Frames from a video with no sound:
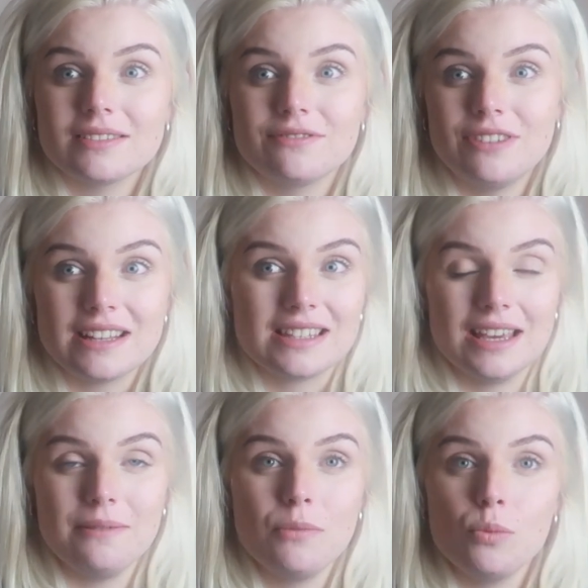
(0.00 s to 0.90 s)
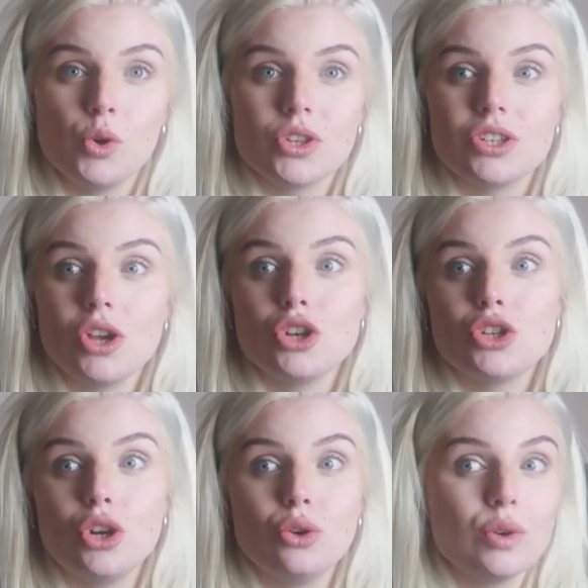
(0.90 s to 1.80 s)
victim was
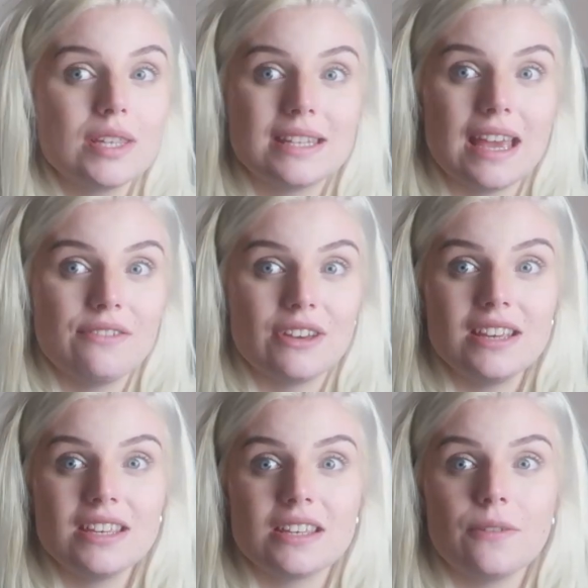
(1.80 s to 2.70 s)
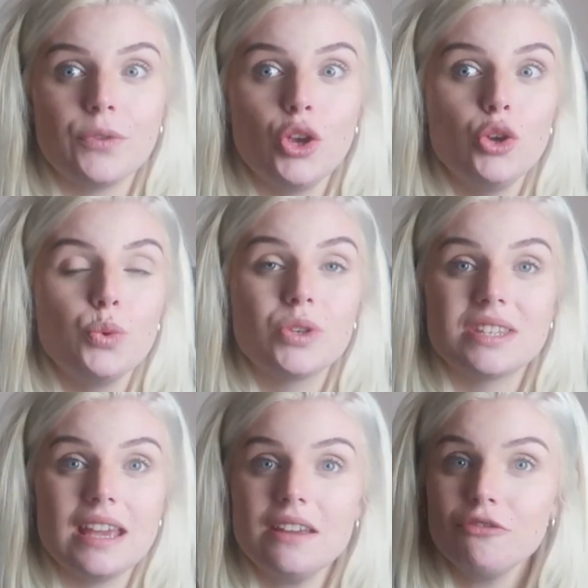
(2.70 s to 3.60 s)
Dolores Davis, who was
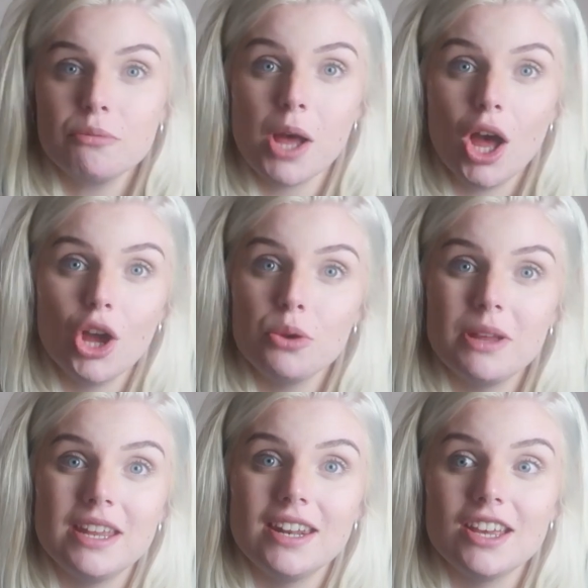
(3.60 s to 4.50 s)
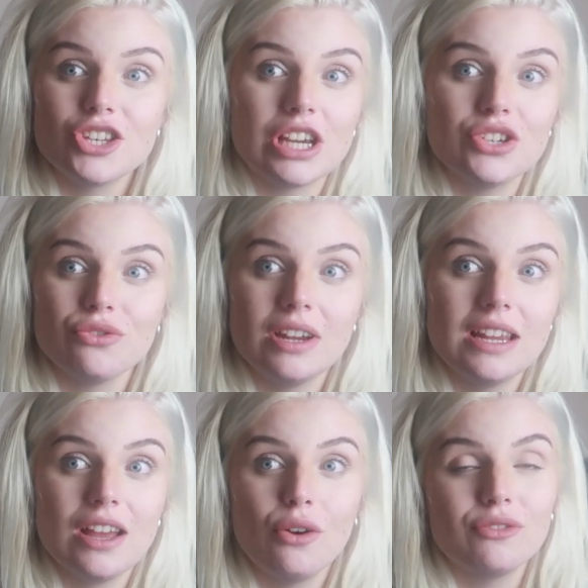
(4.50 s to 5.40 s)
taken from her home in
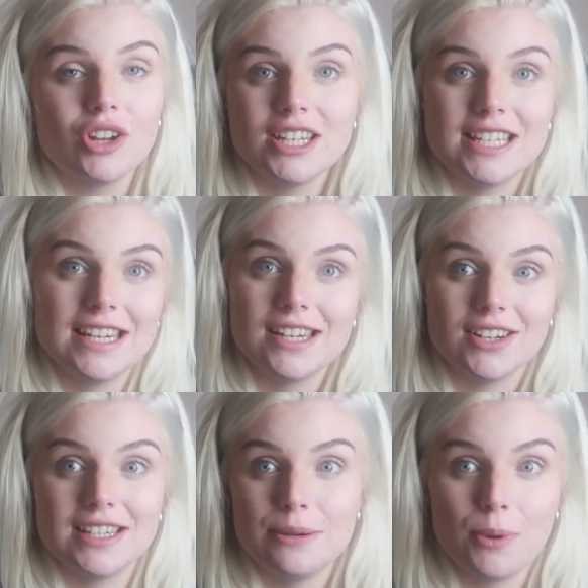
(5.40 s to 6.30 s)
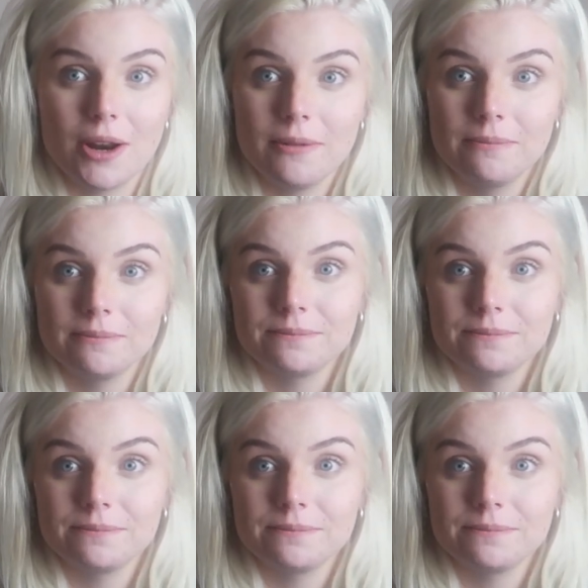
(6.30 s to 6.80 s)
January of 1991.